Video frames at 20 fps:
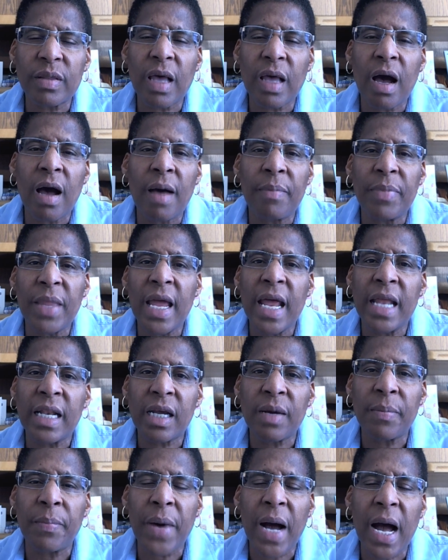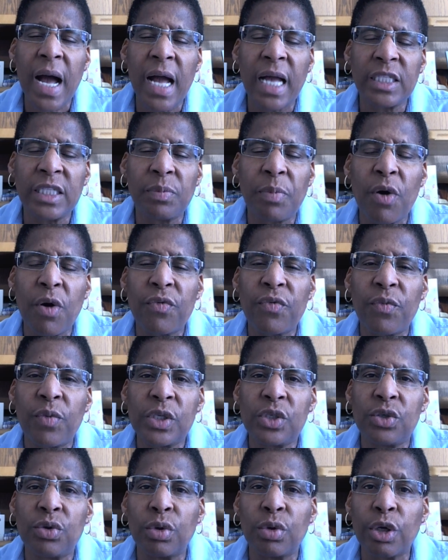and combines both
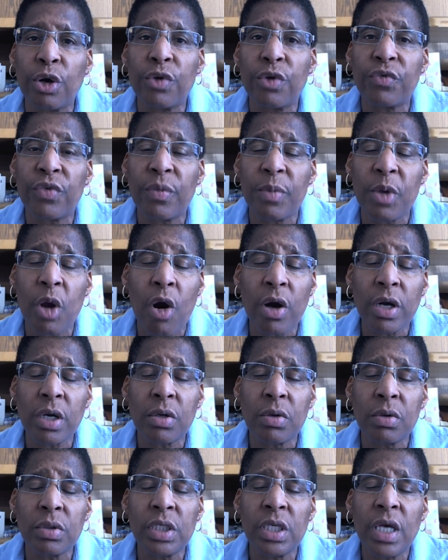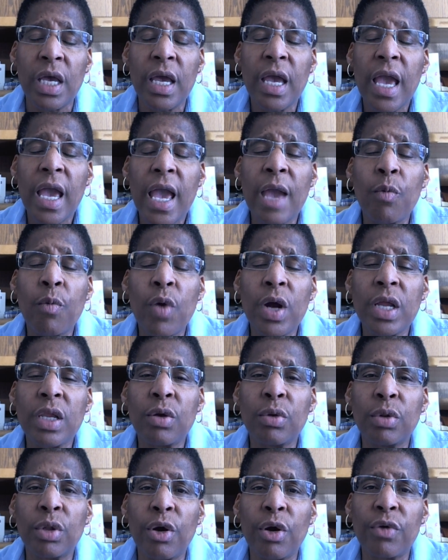what you learned from your articles and what
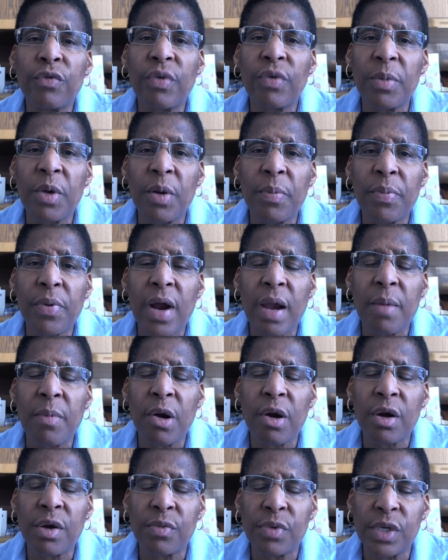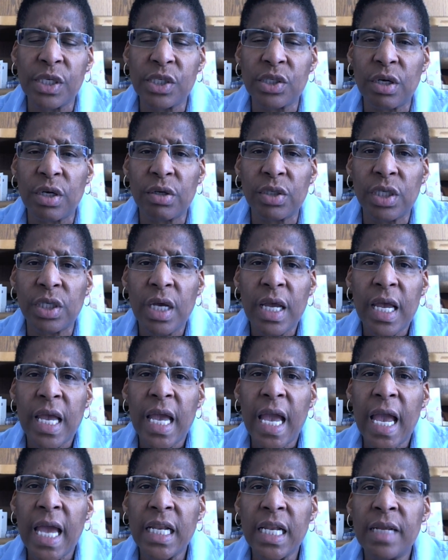you learned from your primary research.
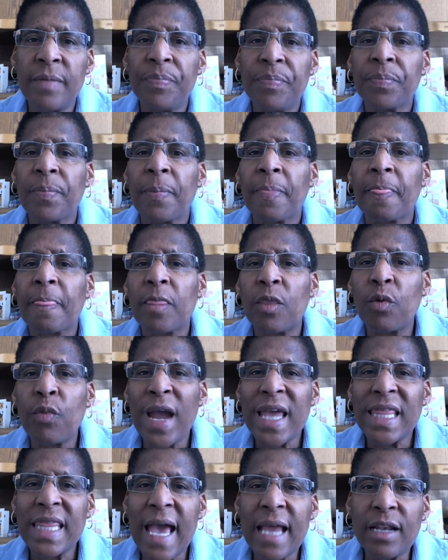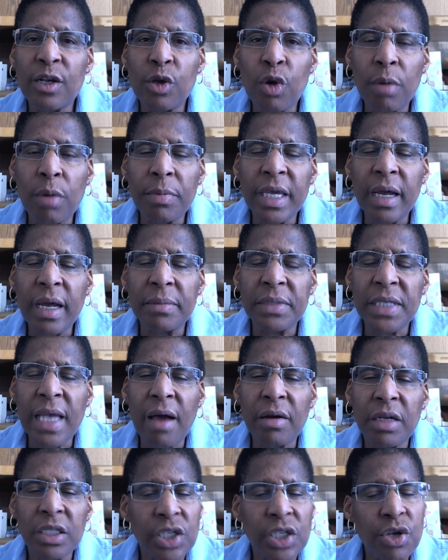And the way that normally comes
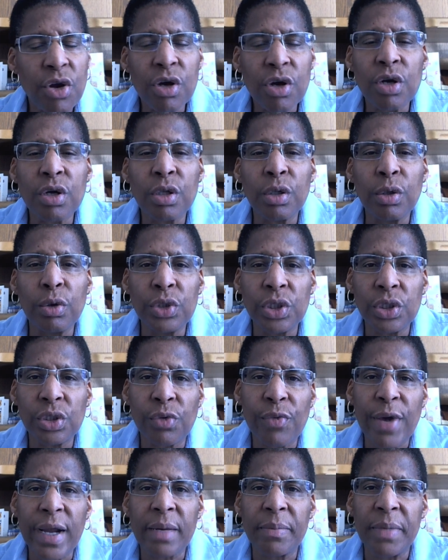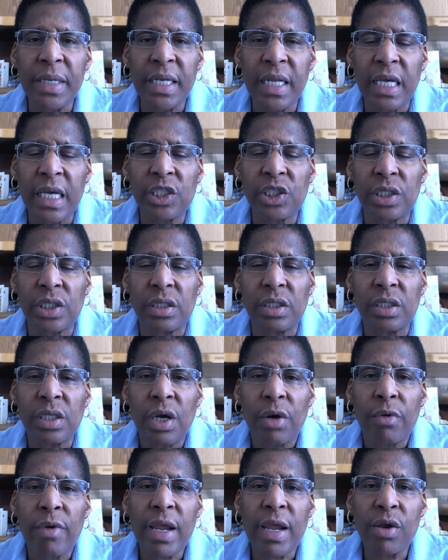out is in your conclusions or recommendations,
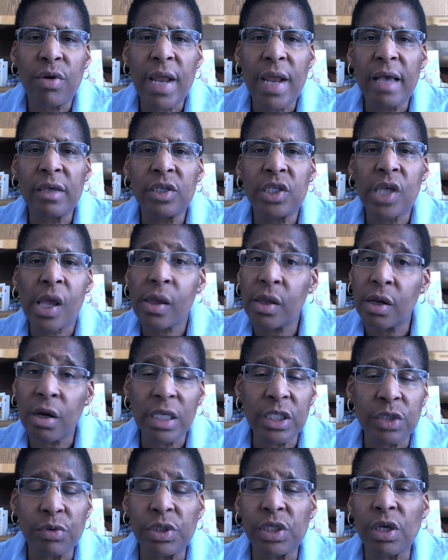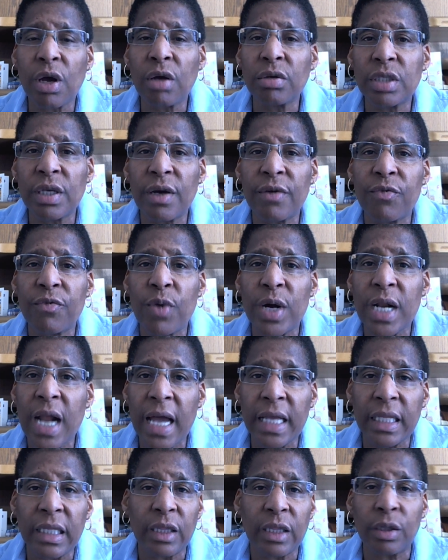right? You now say, as a result of what
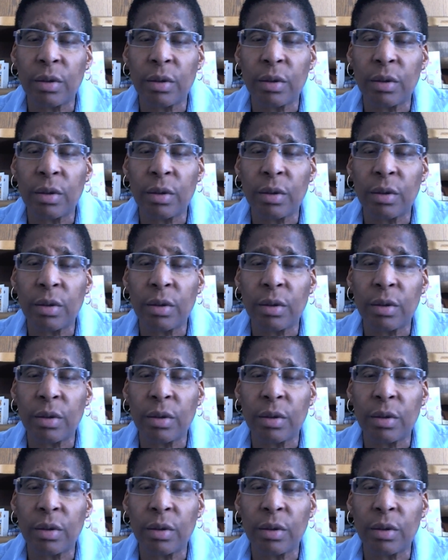I